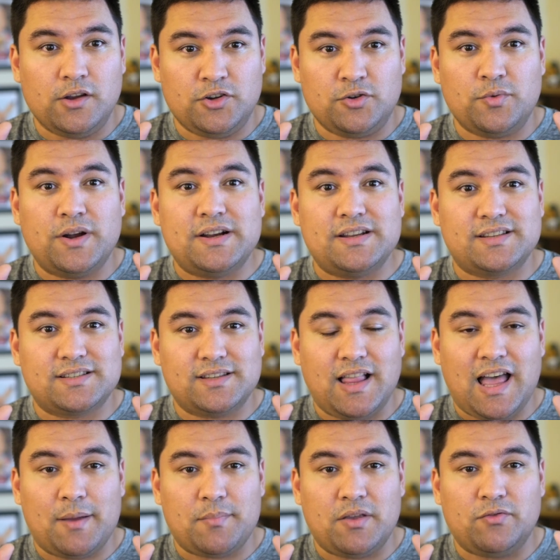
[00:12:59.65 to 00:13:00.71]
you're ready to
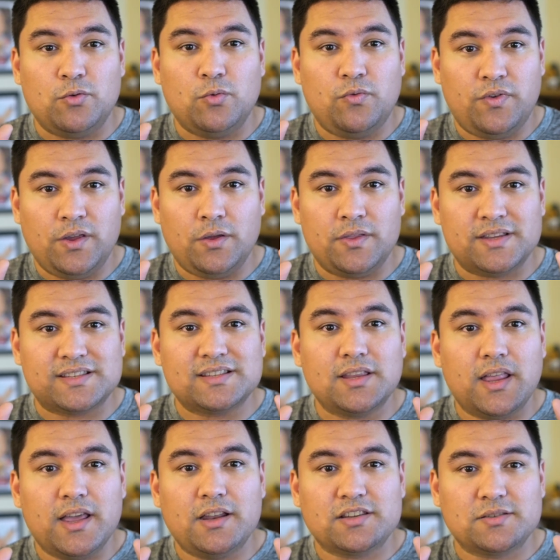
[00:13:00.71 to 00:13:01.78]
slap. If you feel the
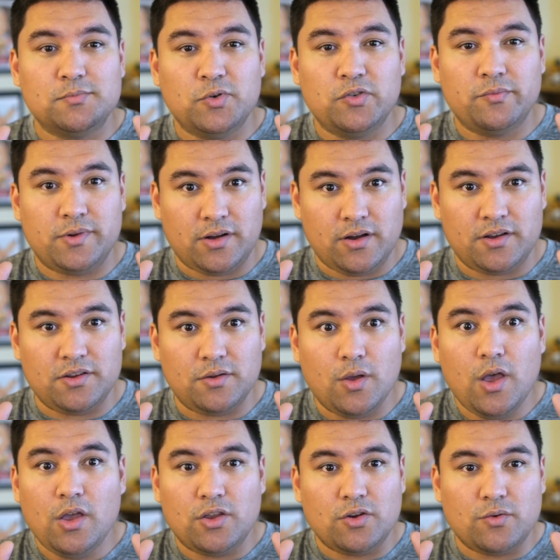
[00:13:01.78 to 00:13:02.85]
slightest movement on you,
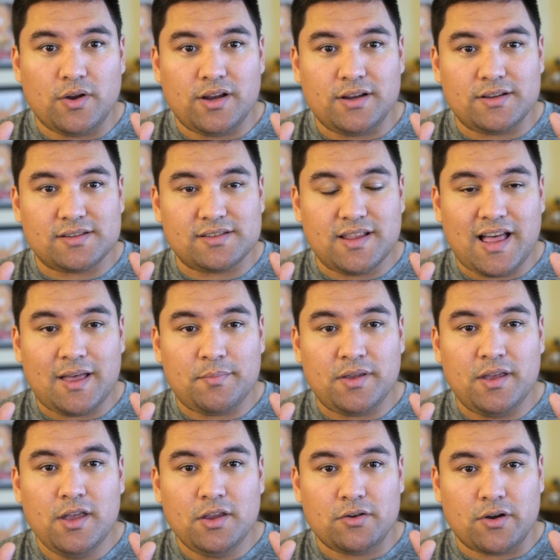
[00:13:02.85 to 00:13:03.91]
you're ready to slap
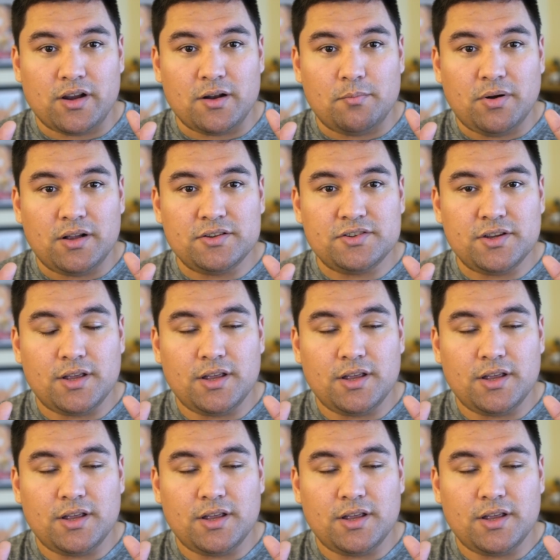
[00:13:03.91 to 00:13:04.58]
it, you're ready to punch